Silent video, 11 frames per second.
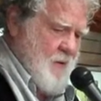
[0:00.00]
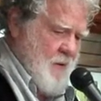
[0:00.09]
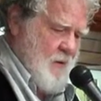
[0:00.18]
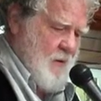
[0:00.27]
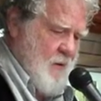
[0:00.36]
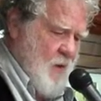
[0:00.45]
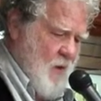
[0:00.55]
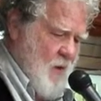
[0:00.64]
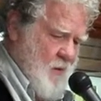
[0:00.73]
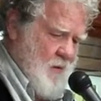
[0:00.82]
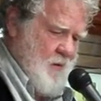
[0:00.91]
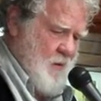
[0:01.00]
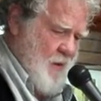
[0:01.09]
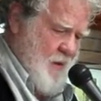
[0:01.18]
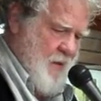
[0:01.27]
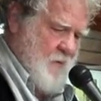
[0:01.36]
Did hard
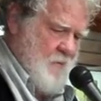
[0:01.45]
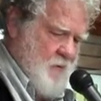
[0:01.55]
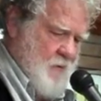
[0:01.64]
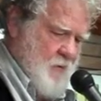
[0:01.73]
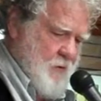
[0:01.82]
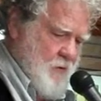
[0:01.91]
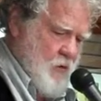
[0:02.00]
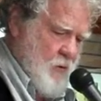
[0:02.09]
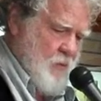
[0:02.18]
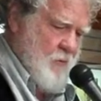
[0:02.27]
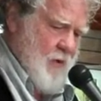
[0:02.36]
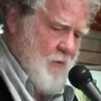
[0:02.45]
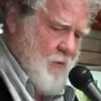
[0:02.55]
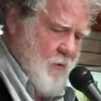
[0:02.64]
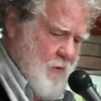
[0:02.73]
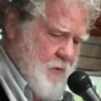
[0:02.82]
time for 2
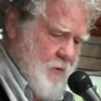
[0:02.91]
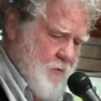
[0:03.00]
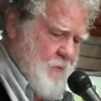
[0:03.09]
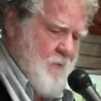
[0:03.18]
reefers